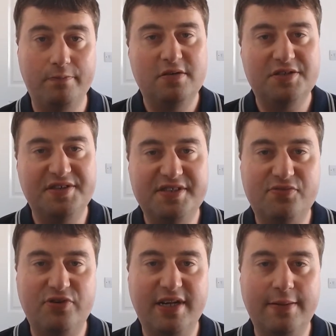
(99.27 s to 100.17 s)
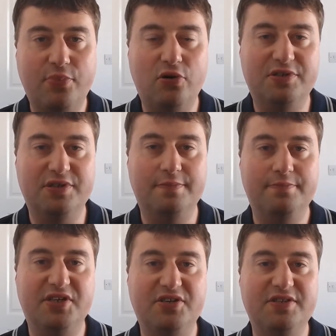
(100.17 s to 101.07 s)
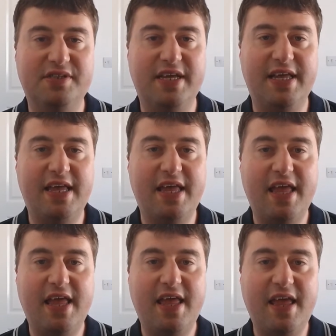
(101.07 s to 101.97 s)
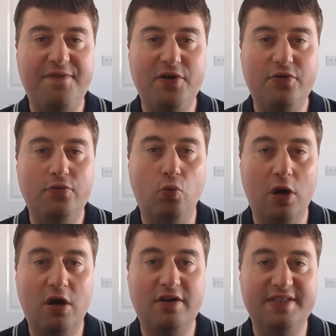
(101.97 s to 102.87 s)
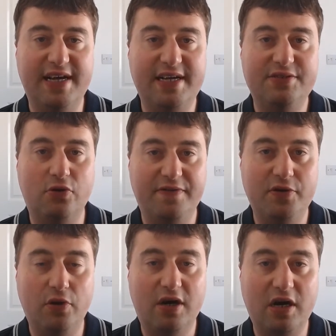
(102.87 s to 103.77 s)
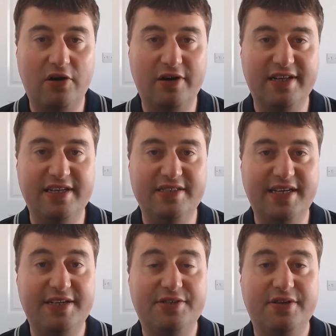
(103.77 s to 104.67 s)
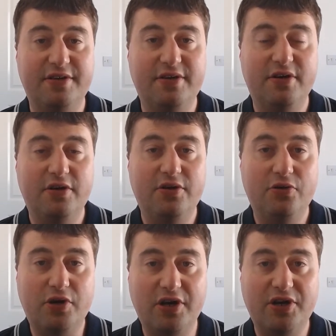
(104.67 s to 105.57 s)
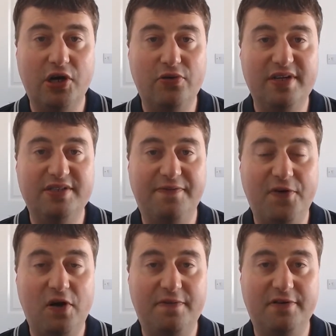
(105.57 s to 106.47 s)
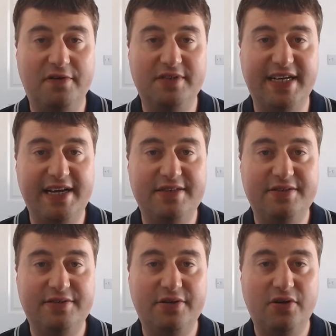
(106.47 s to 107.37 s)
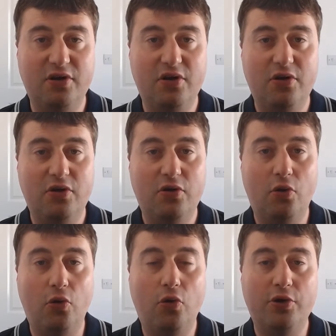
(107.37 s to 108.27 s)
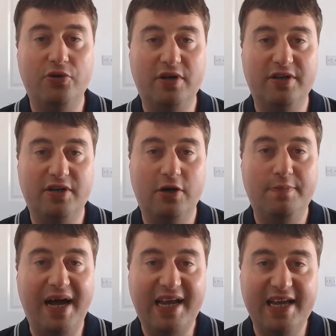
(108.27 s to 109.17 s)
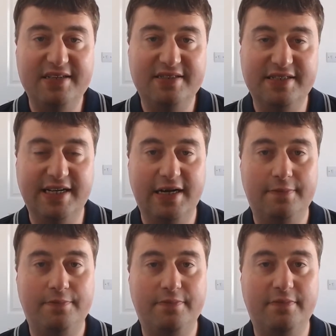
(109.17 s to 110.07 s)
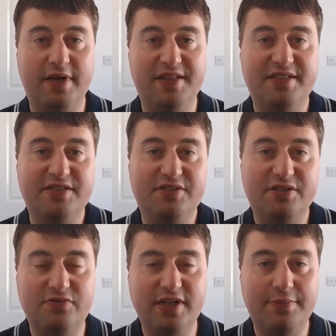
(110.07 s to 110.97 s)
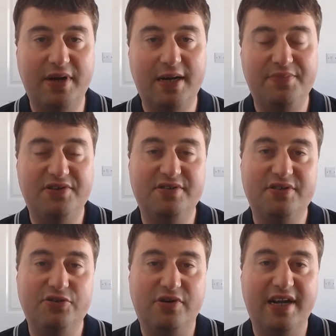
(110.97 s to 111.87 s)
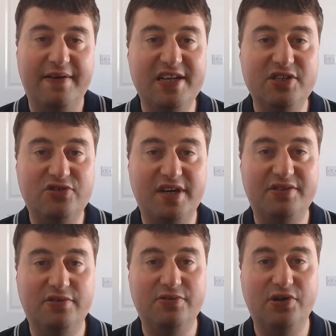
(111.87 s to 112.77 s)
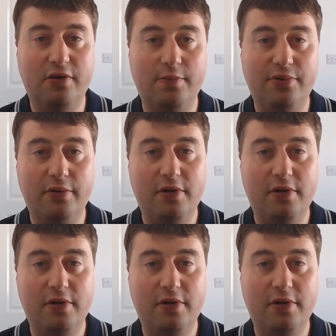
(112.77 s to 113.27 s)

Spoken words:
So this is really important, because if you were in debt, or if you are currently in debt, you're going to go into further debt, or you're going to go back into debt. And this is just really bad, because you're going to have interest on top